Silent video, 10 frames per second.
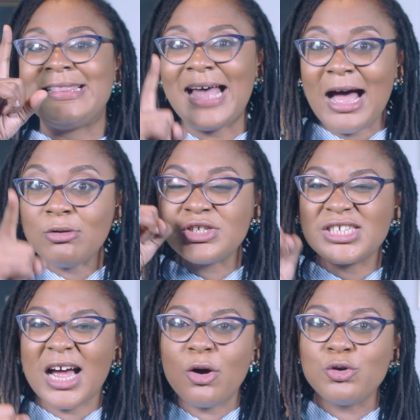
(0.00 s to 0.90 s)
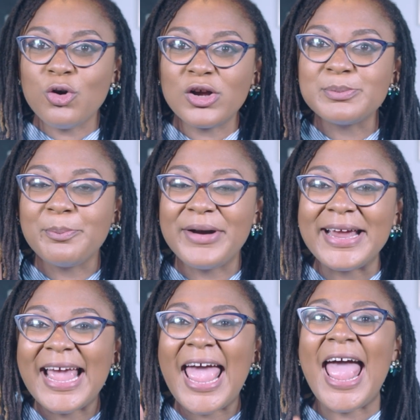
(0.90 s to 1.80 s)
Thou shalt not
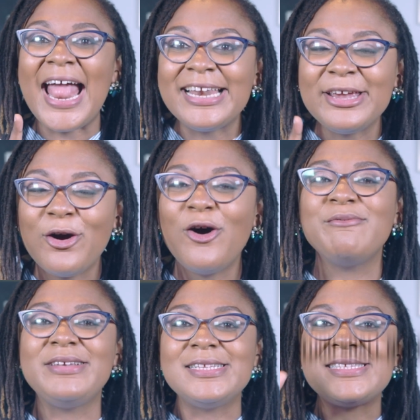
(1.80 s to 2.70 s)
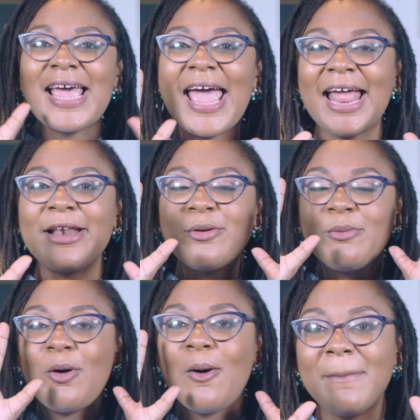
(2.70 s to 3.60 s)
break any of the 10
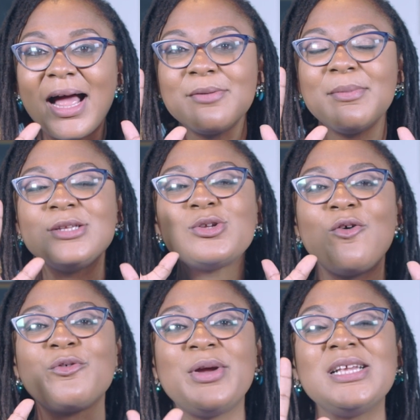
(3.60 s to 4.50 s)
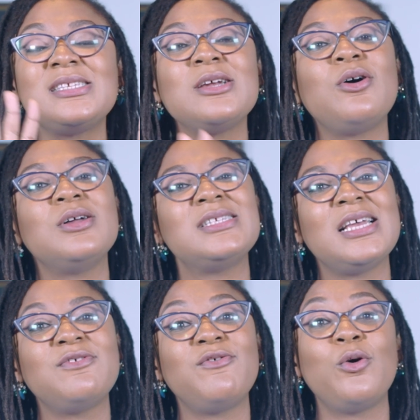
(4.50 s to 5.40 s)
commandments of creating
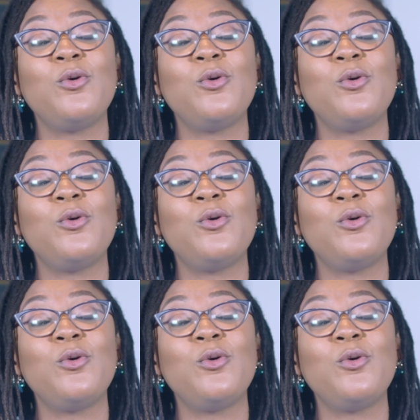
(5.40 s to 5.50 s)
content for